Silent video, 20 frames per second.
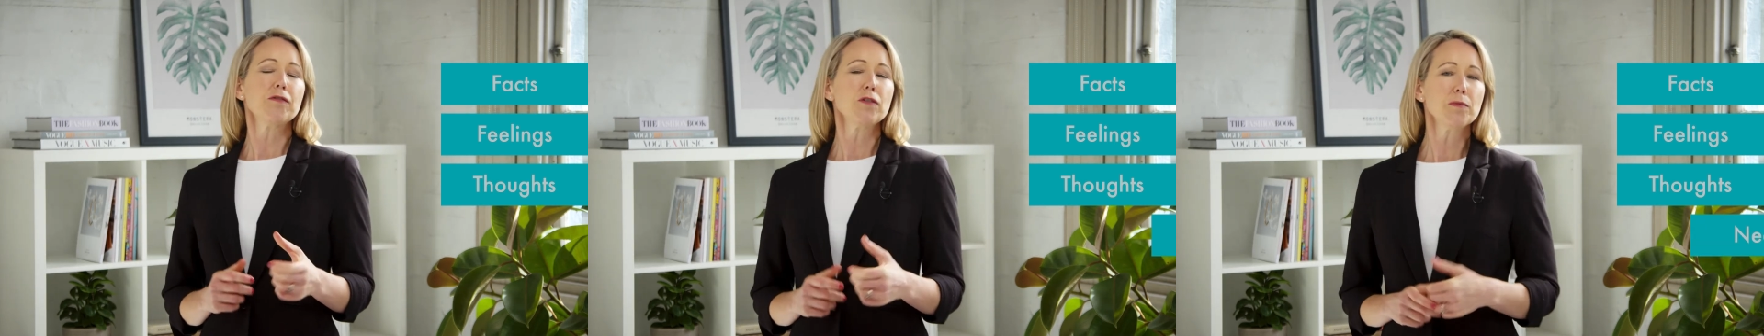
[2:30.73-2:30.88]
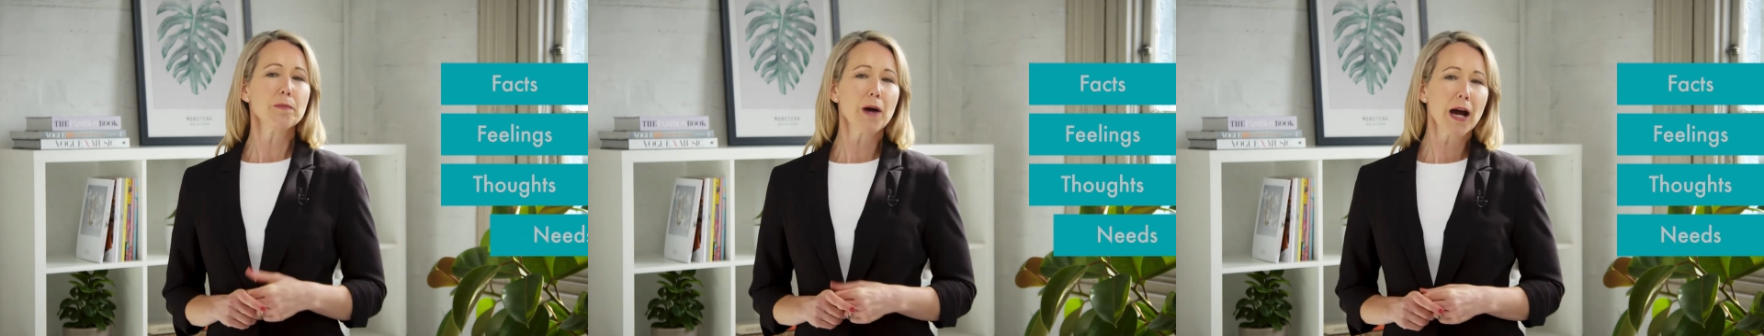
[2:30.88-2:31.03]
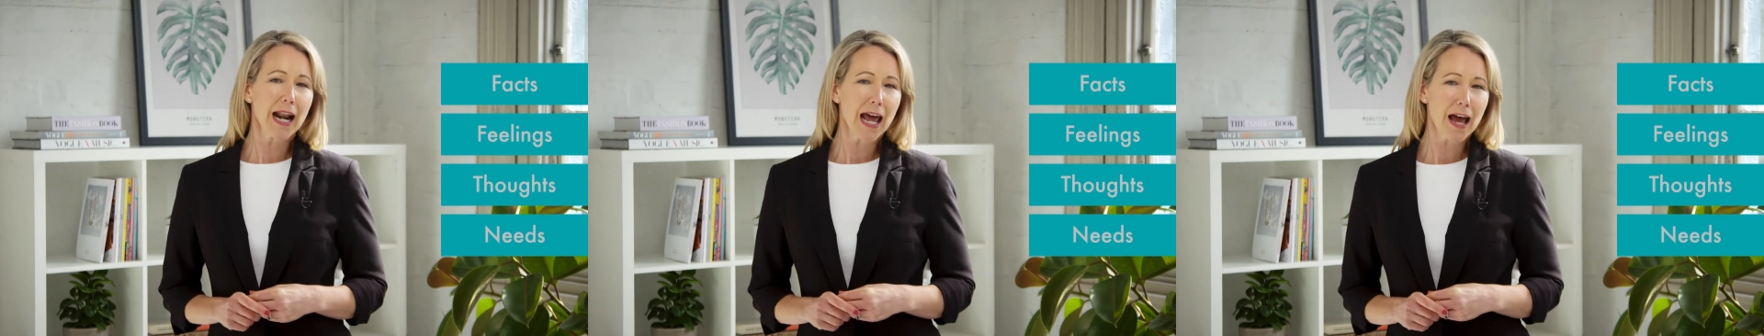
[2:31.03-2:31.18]
you
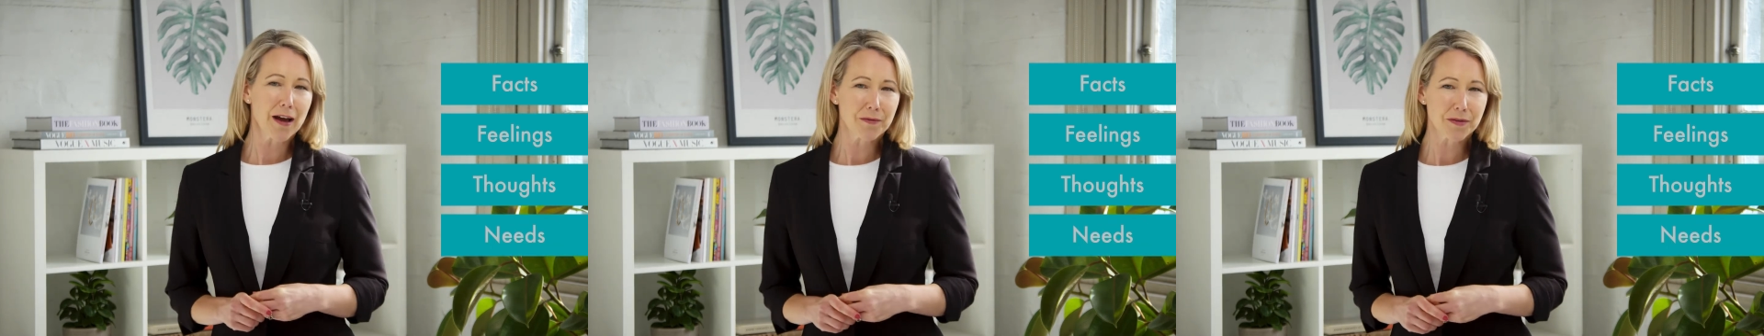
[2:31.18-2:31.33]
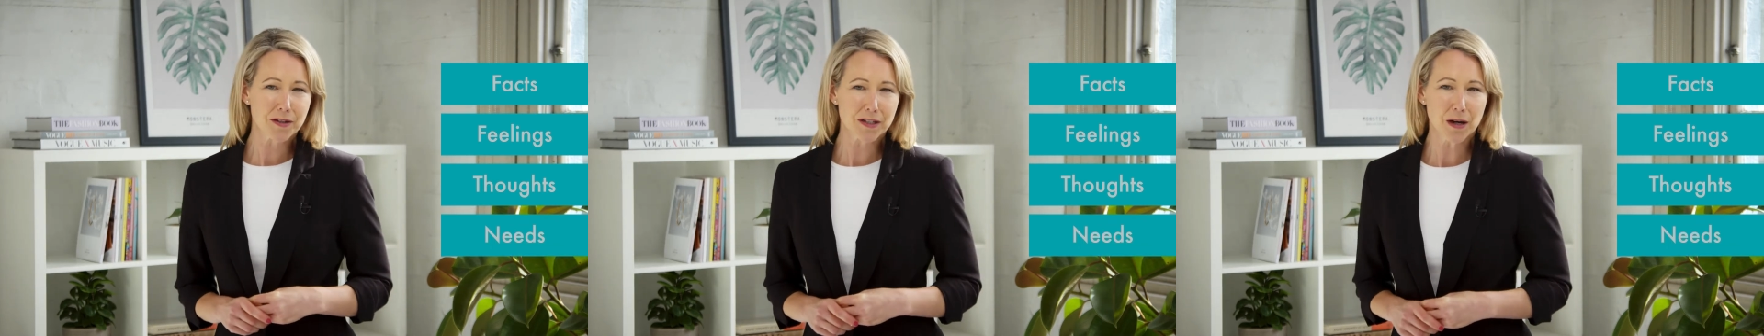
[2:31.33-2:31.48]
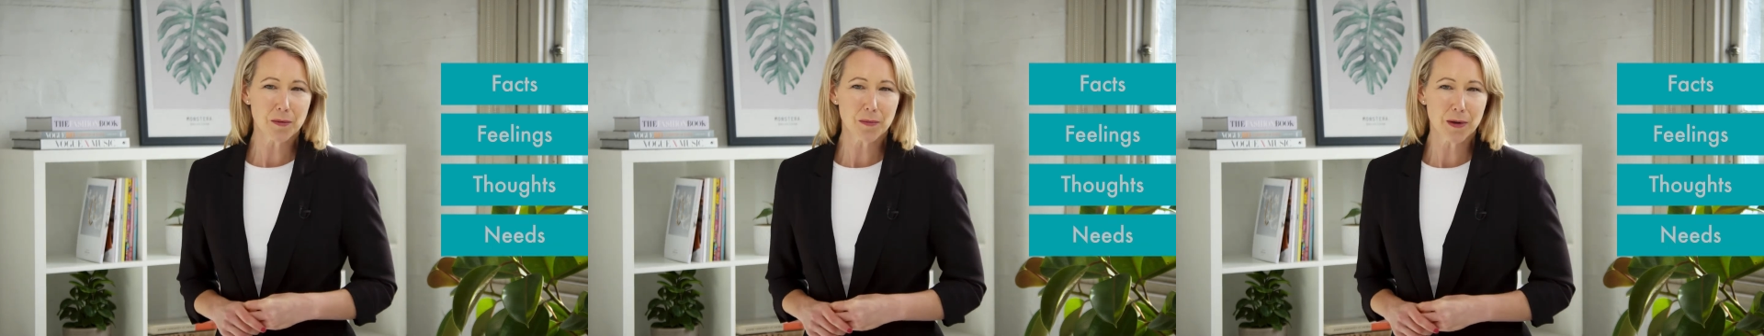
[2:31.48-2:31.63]
might have
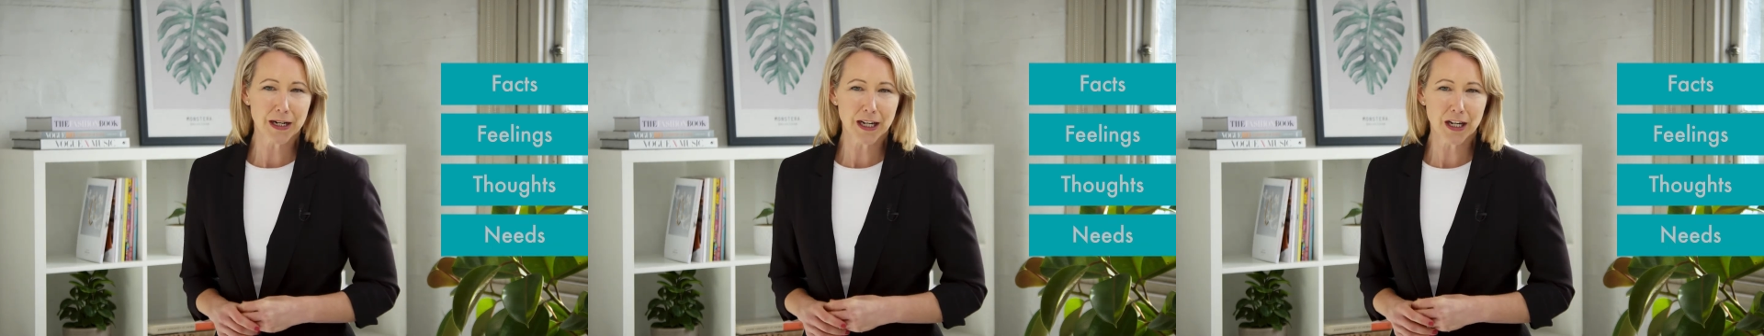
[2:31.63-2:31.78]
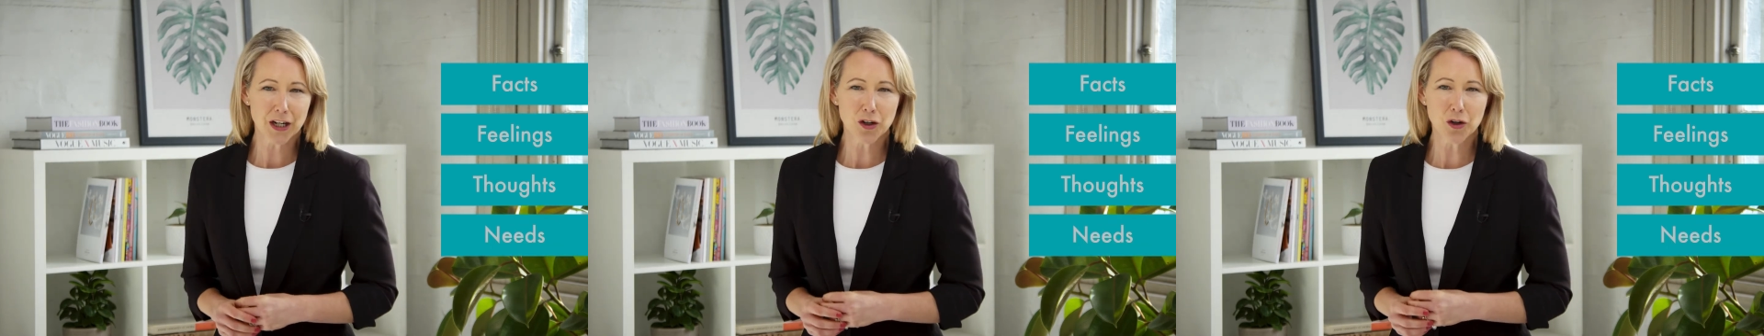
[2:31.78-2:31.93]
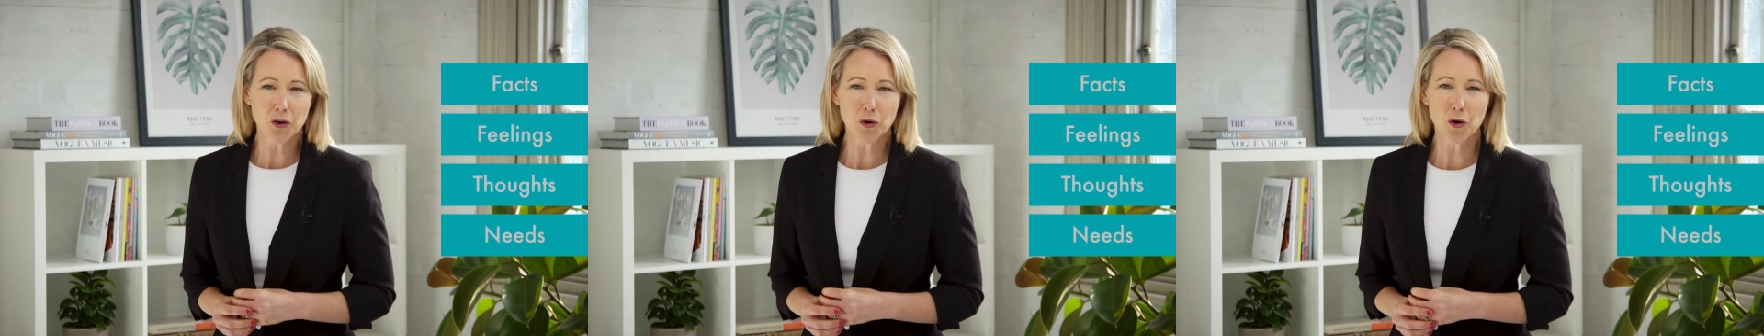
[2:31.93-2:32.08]
someone
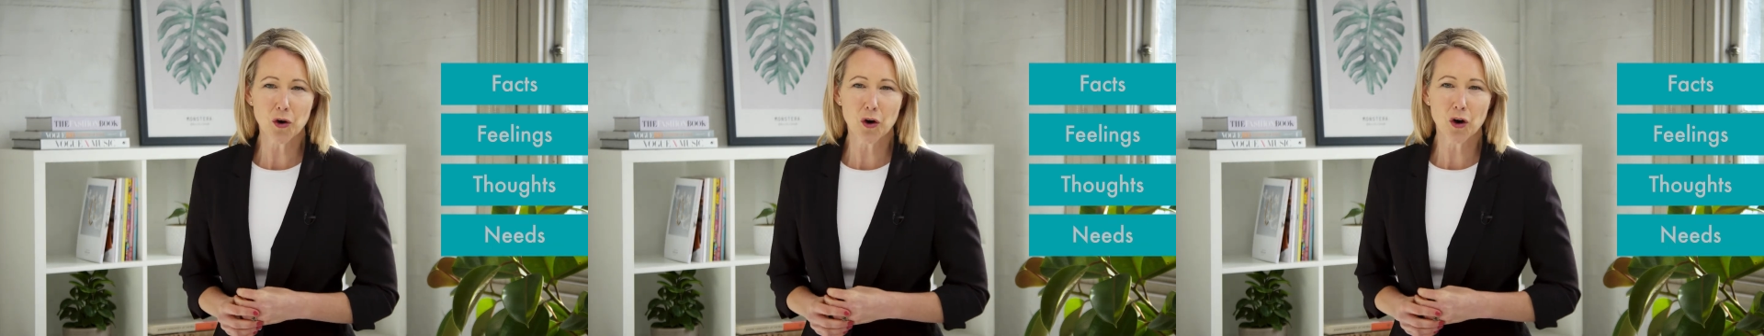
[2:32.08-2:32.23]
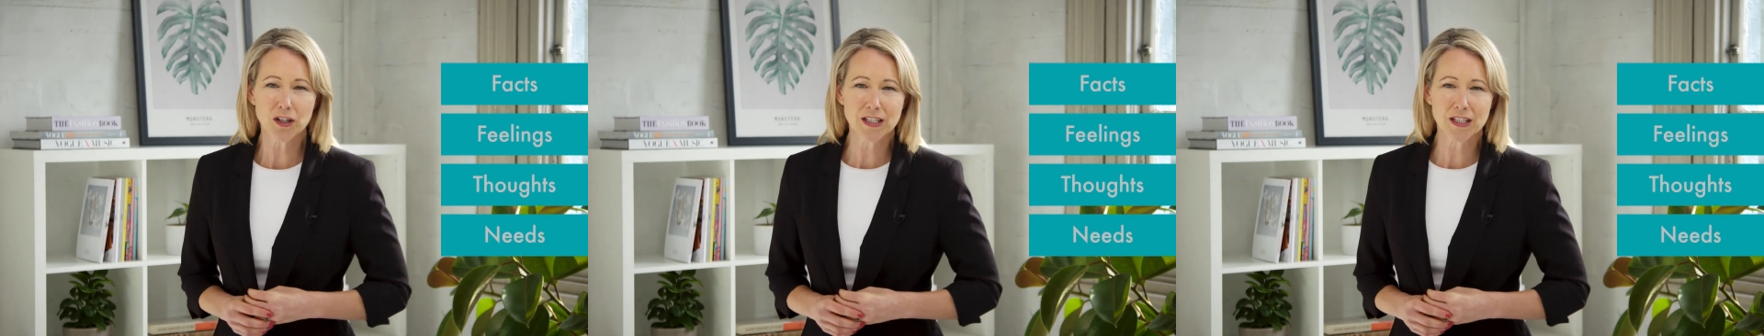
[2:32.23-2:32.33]
in your